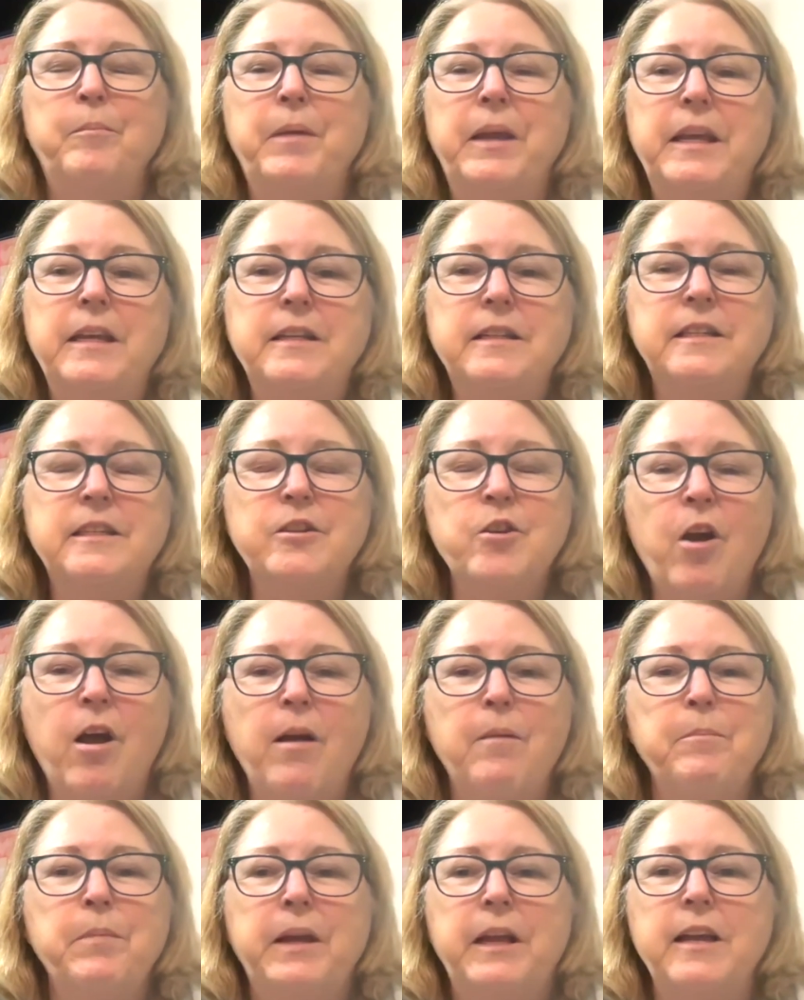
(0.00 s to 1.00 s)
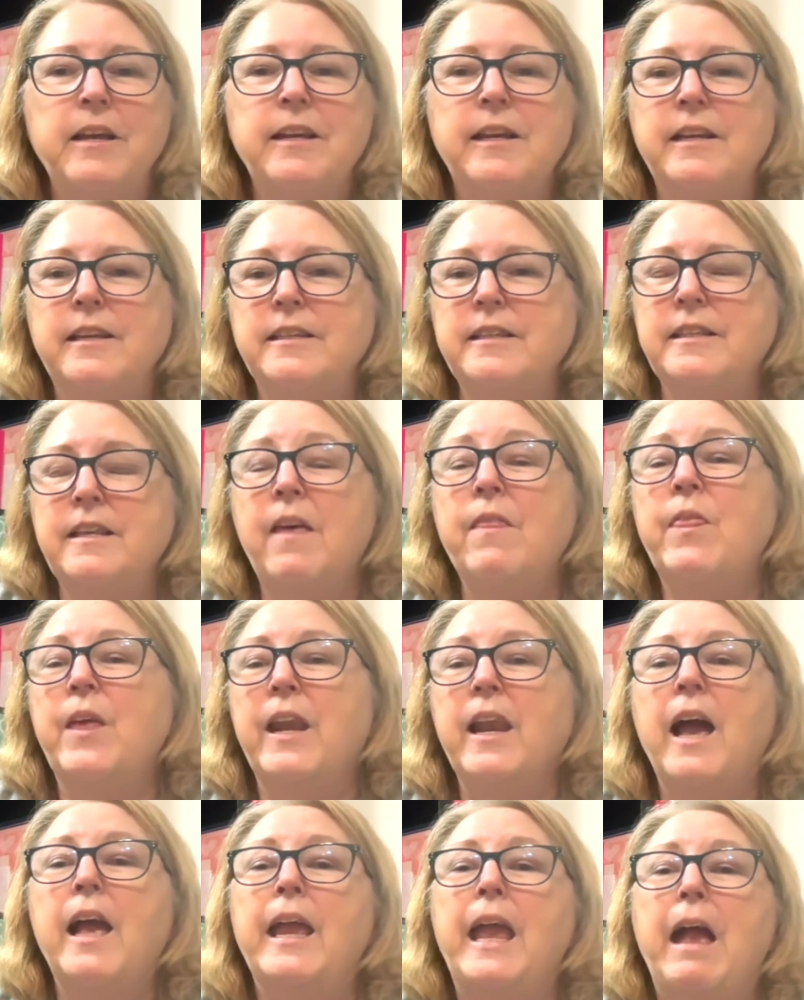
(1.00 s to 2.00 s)
It's not because that
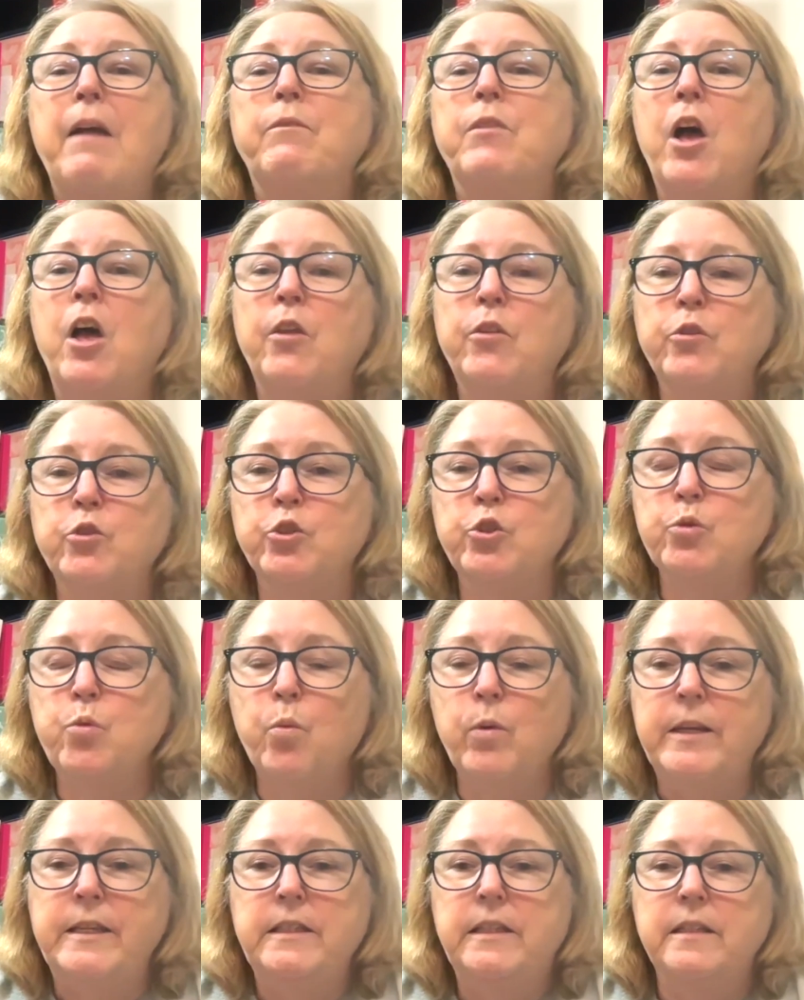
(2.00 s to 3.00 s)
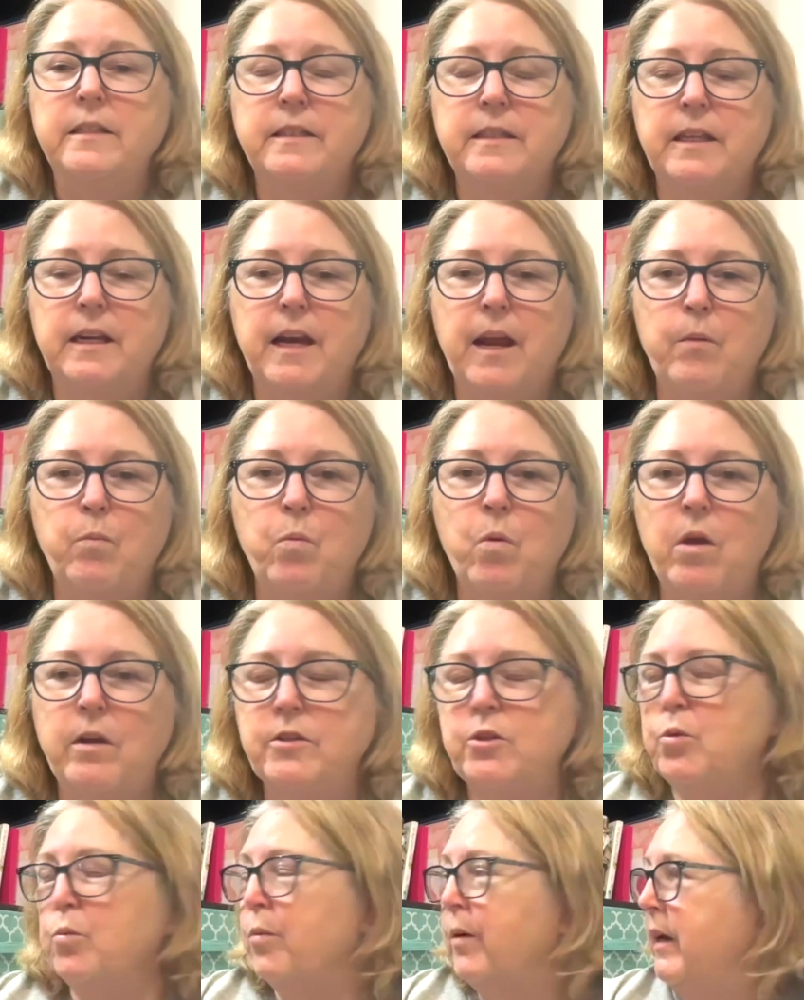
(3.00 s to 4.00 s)
I have other choices that I want
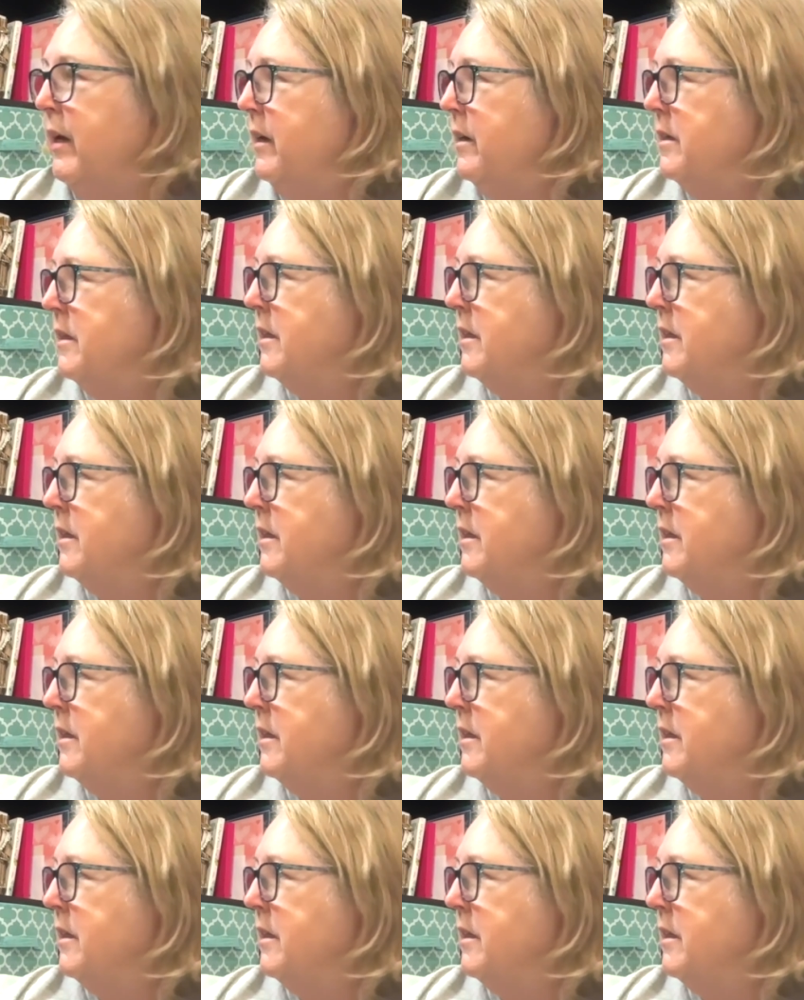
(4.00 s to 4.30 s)
to read.